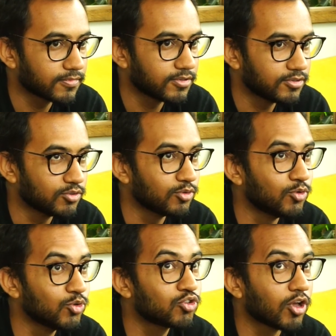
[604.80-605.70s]
to
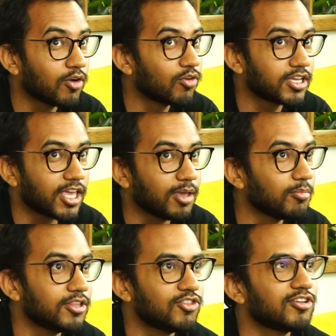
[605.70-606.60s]
whosoever came in
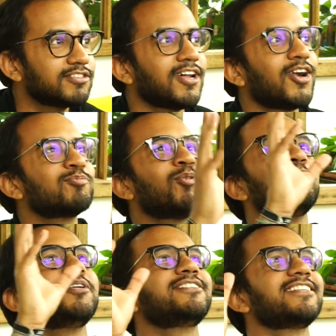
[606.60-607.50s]
those dark
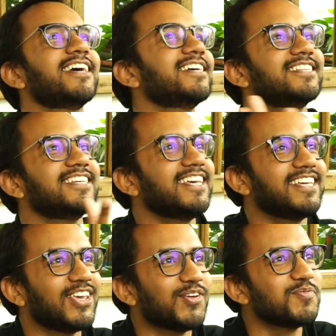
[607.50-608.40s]
moments and
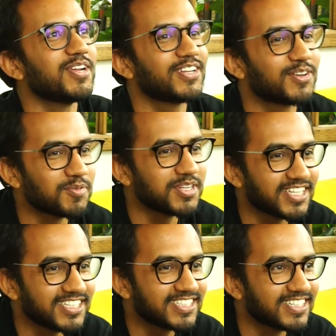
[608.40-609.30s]
gave me a
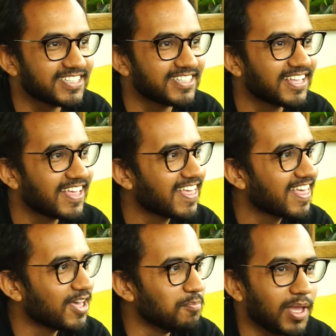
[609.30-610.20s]
recommendation.
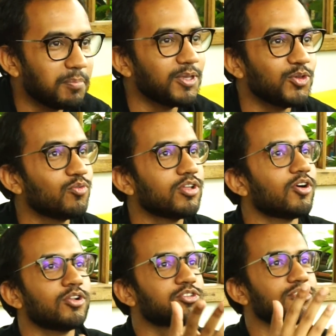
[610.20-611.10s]
Maybe you will
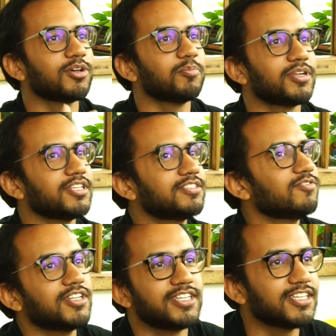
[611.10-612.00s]
also, somebody's one
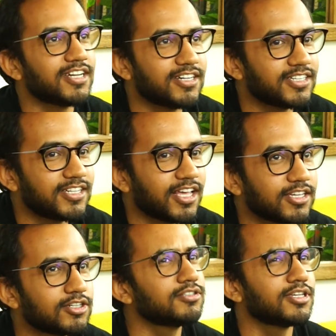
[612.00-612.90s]
day heard like, oh,
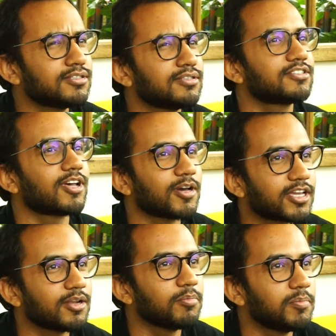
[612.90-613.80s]
there's this
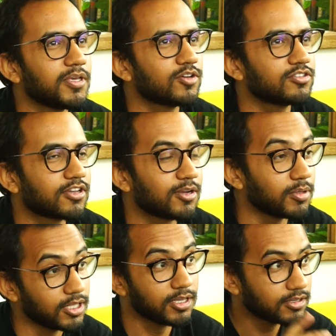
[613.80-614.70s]
academy, BeCoach Academy.
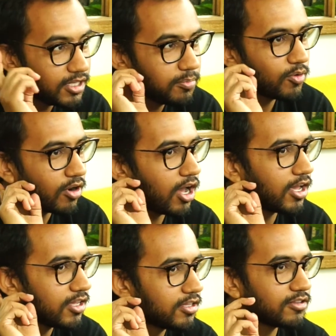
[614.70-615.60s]
Keep your
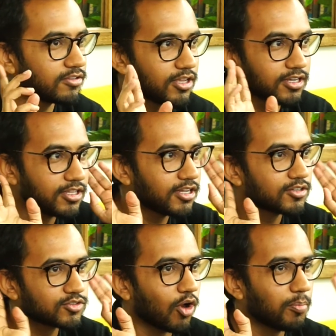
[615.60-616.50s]
eyes and ears
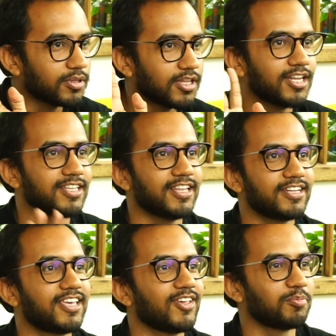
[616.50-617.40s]
open then in that
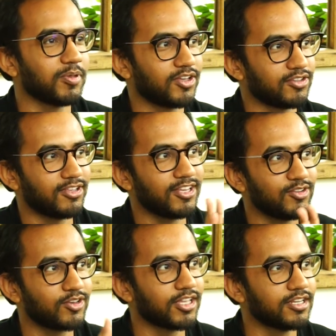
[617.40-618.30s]
case, because then you
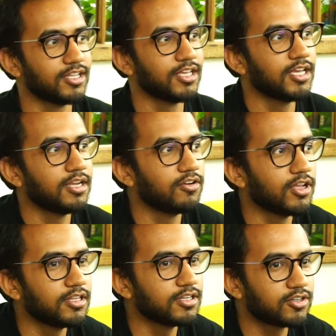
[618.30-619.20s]
can really
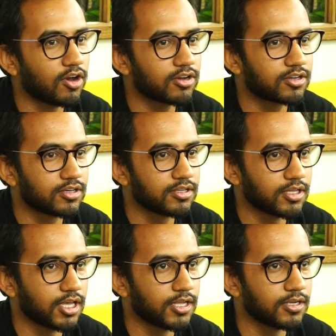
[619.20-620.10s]
talk
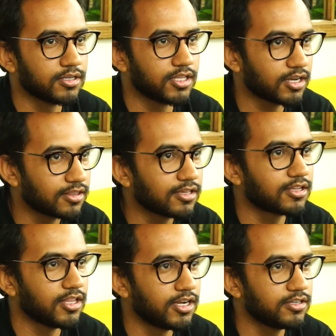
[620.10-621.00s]
and get the
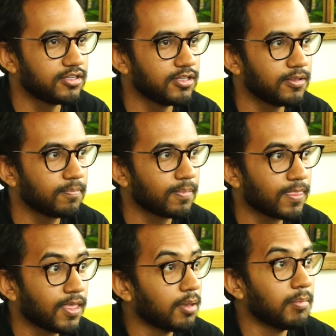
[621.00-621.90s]
clarity.
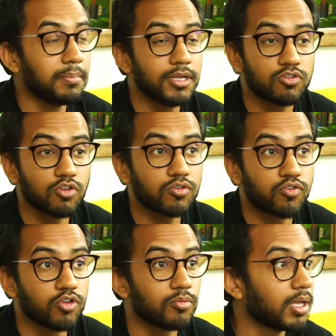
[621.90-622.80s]
Maybe it's not for you,
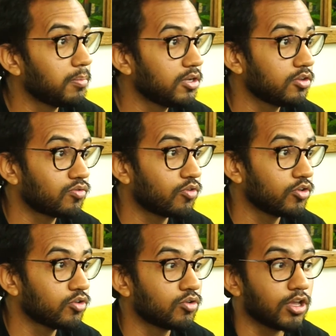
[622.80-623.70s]
maybe it is for
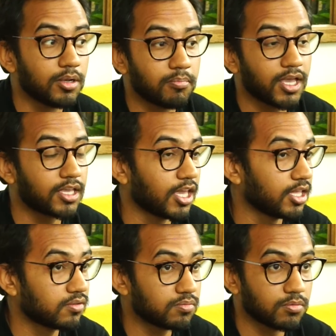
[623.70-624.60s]
you. In my case,
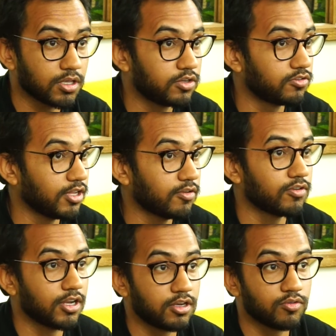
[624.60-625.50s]
it's
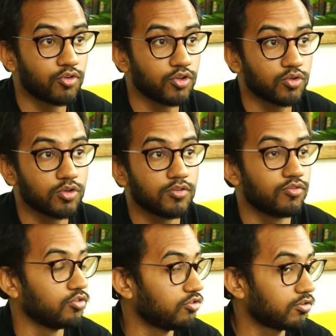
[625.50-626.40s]
definitely for you if you
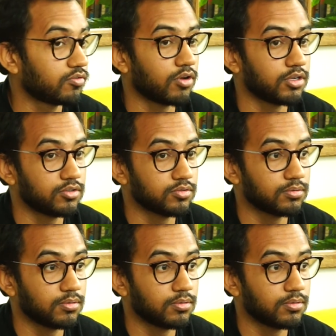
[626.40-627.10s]
just want to